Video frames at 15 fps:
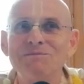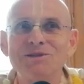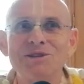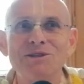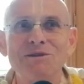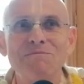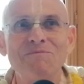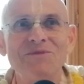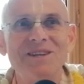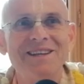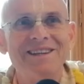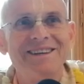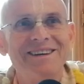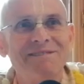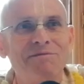some the,
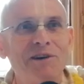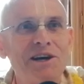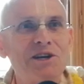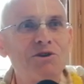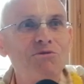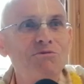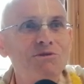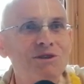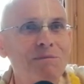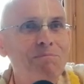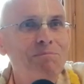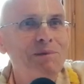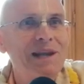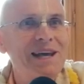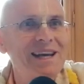the
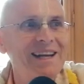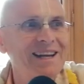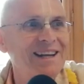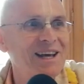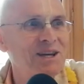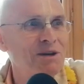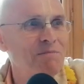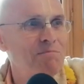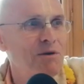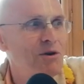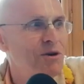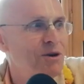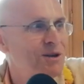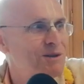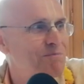Vaikunta plane like a
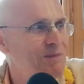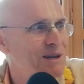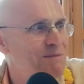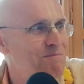bird,